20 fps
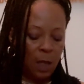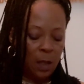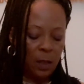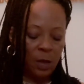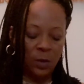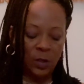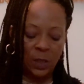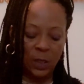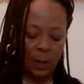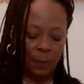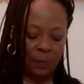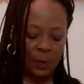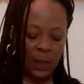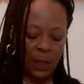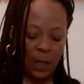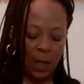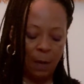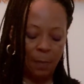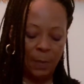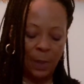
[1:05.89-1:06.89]
There's
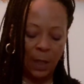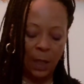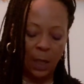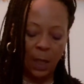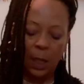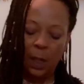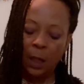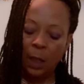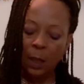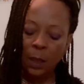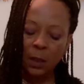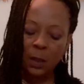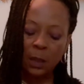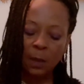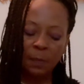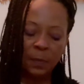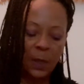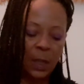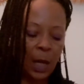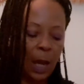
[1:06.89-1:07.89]
something coming in,
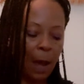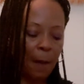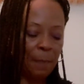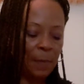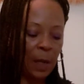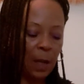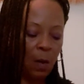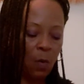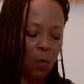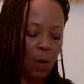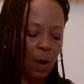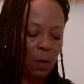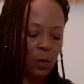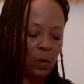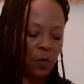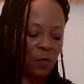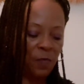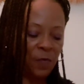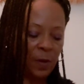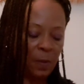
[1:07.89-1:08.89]
something happening around
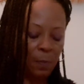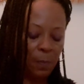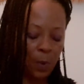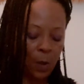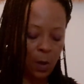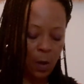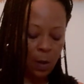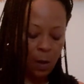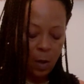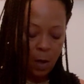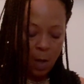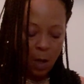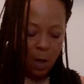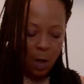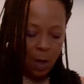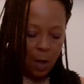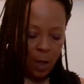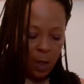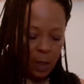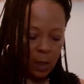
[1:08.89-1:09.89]
November.
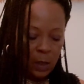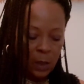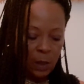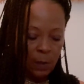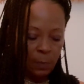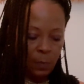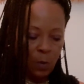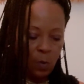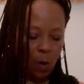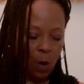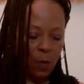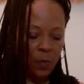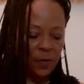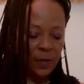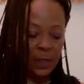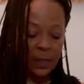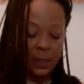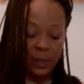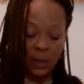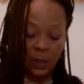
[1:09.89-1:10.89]
Some growth.
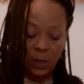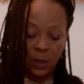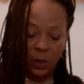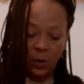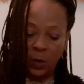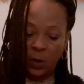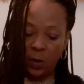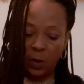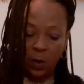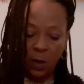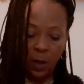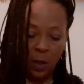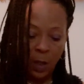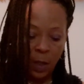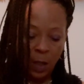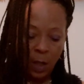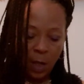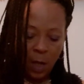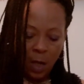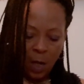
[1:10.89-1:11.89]
It's
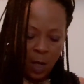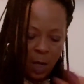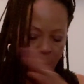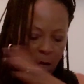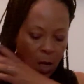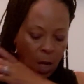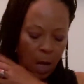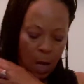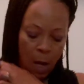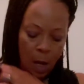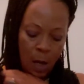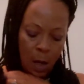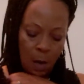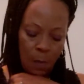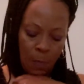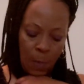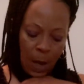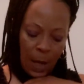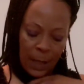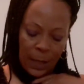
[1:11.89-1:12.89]
good.
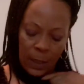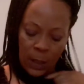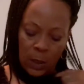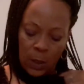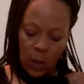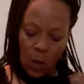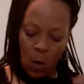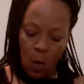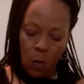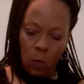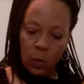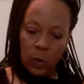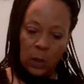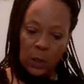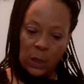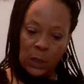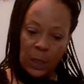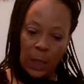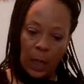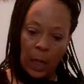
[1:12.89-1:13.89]
I don't
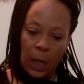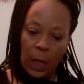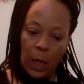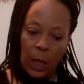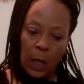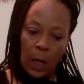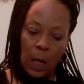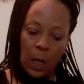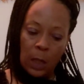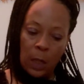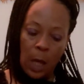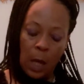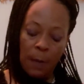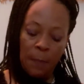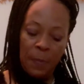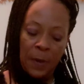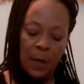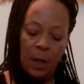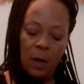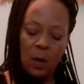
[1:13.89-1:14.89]
see a lot
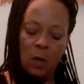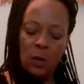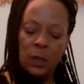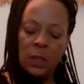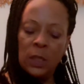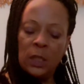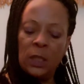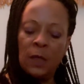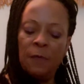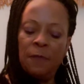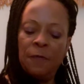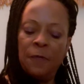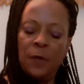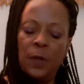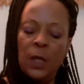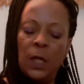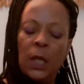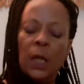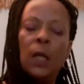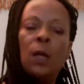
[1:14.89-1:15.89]
of pentacles except for
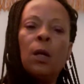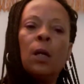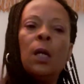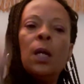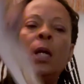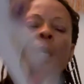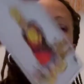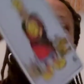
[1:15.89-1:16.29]
here.